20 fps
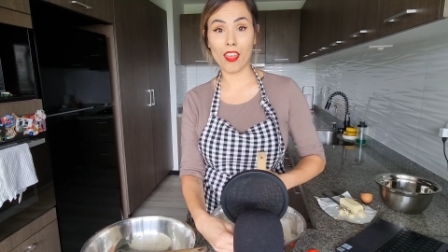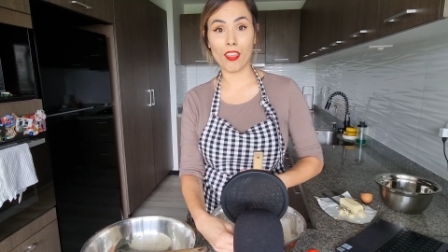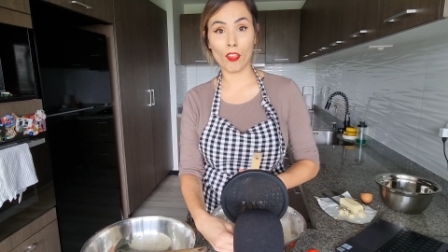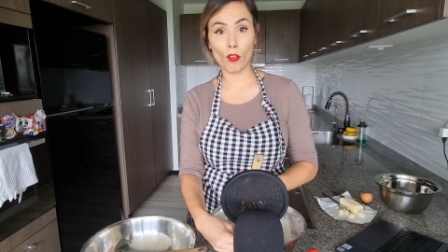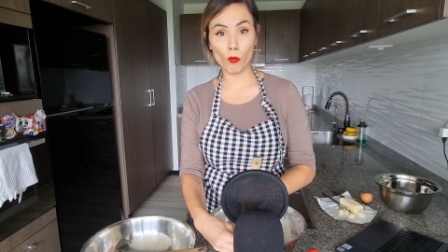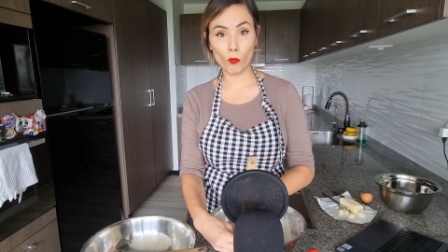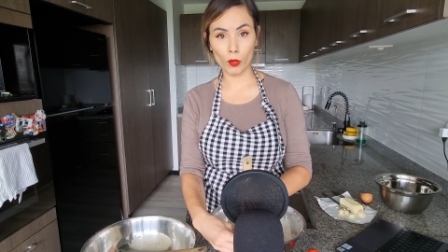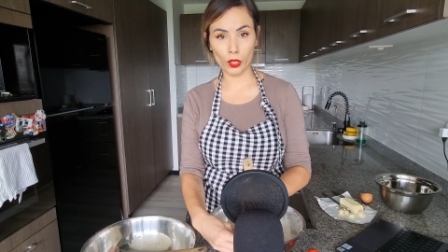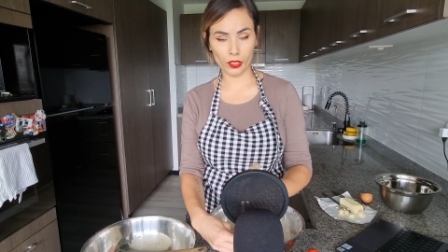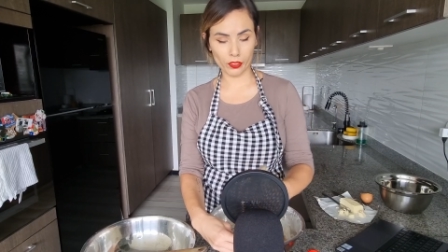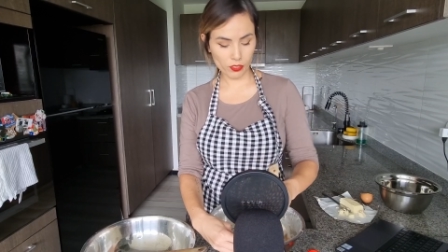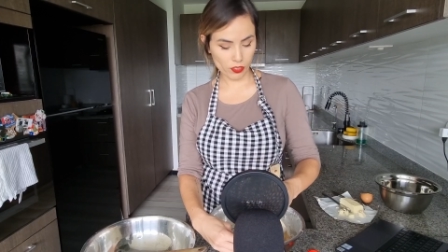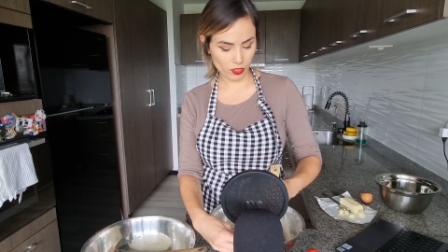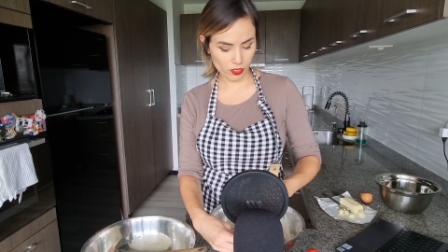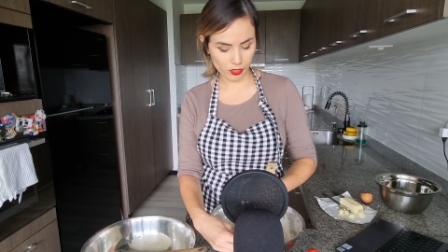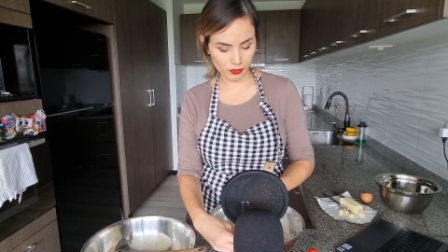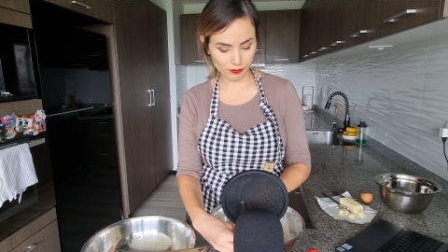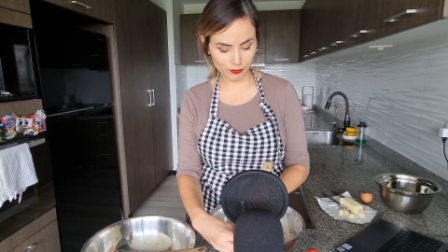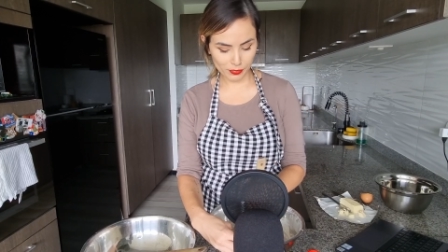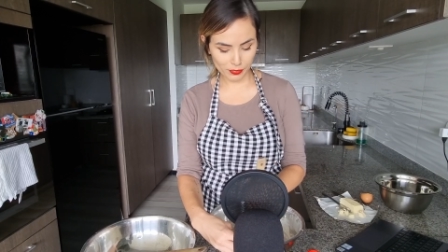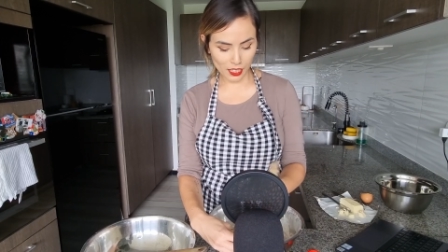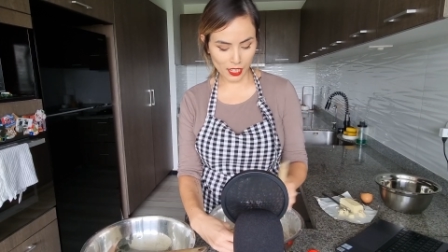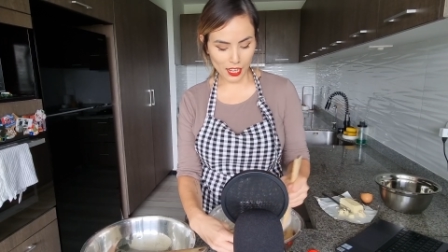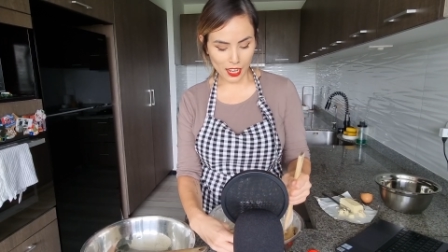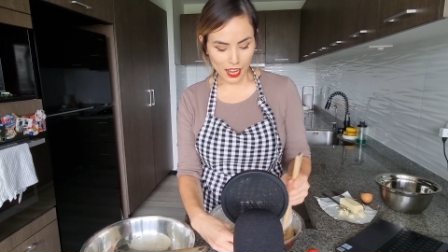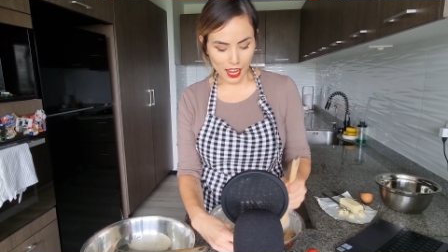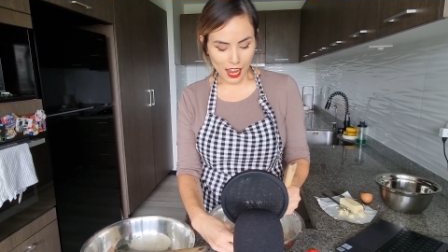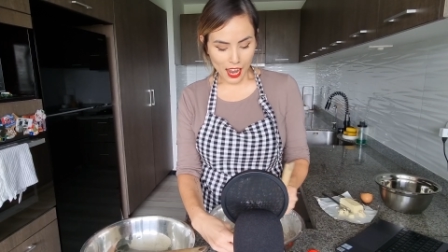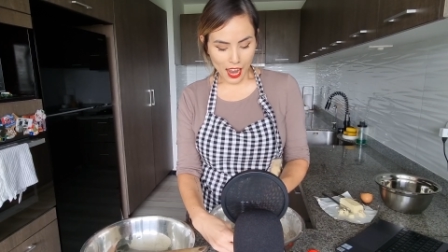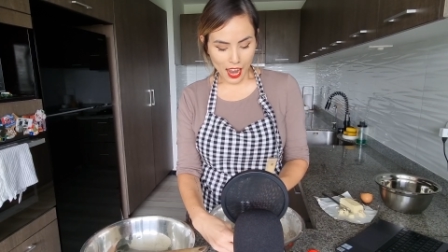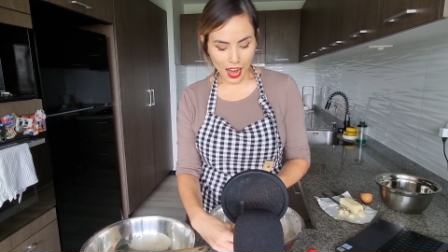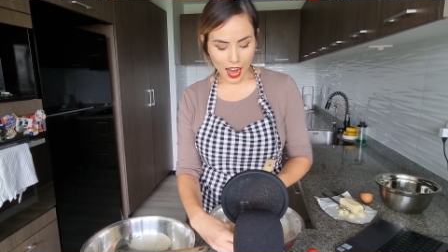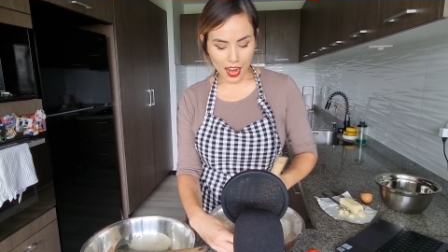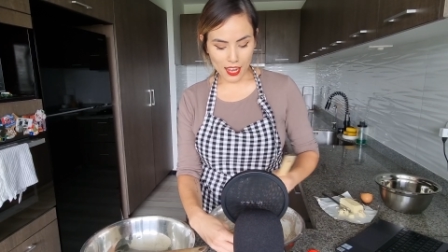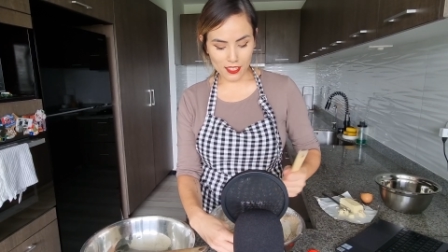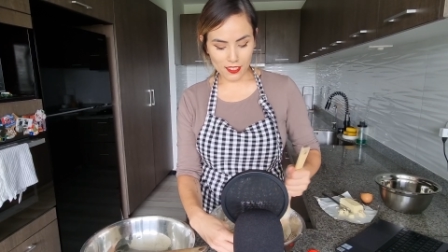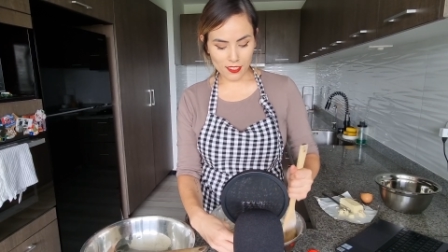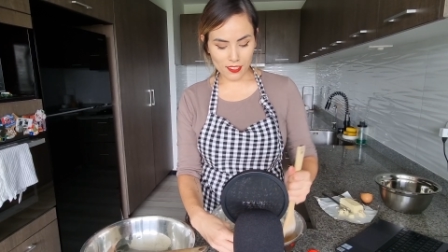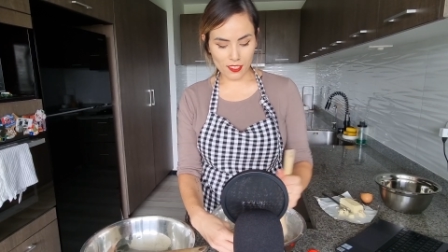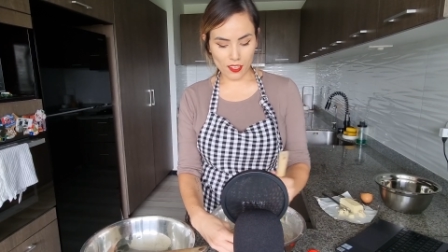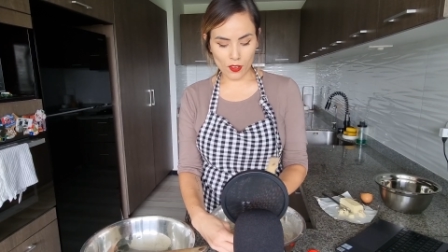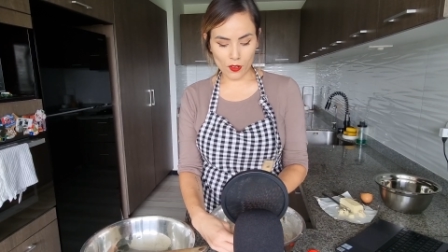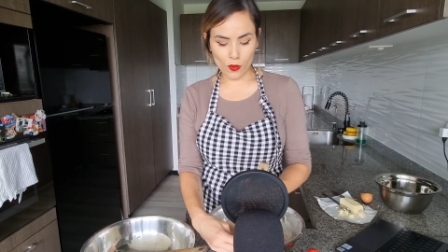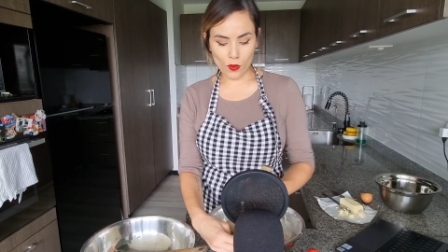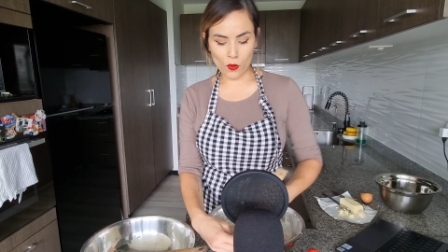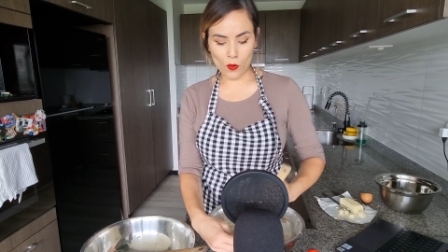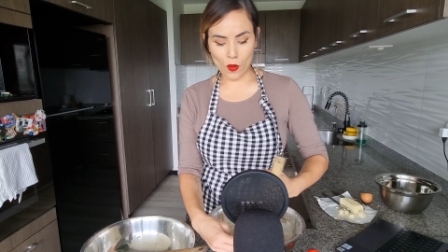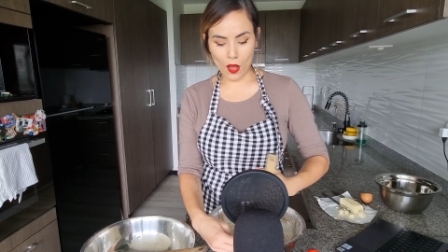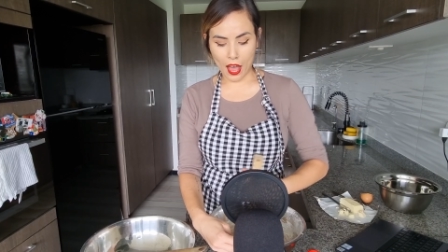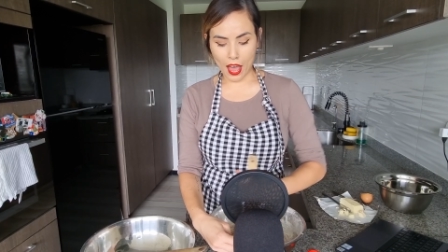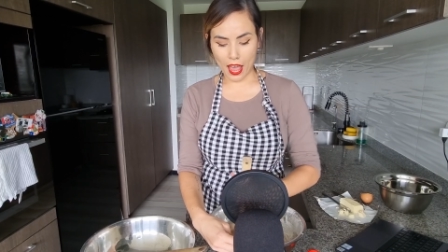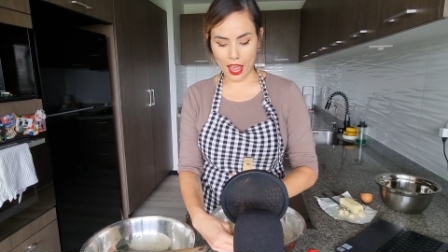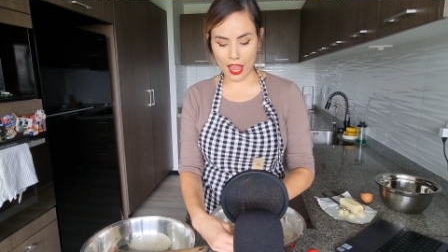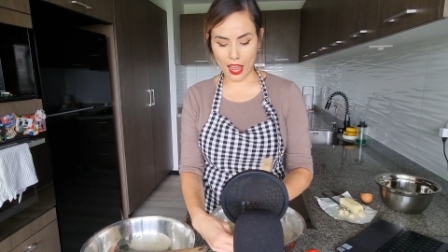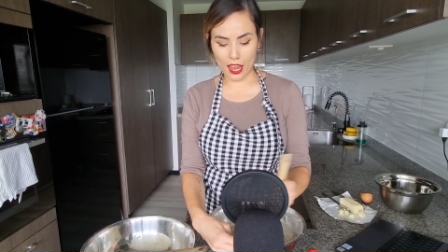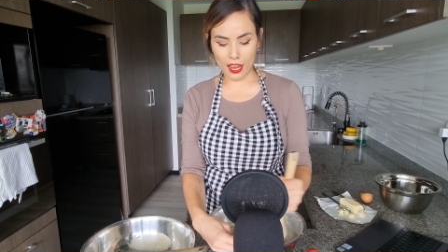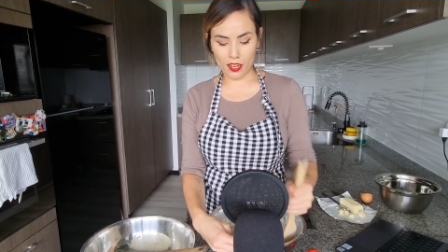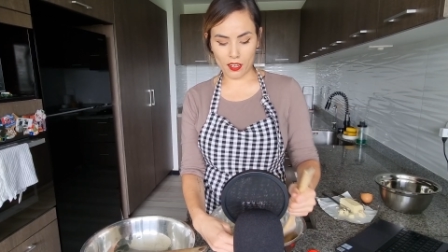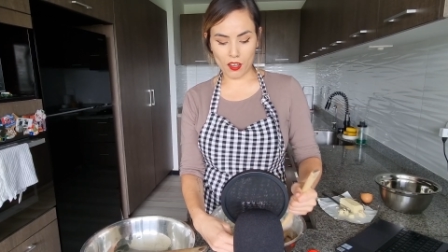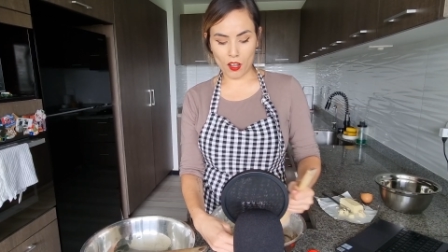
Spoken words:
the worst. And so I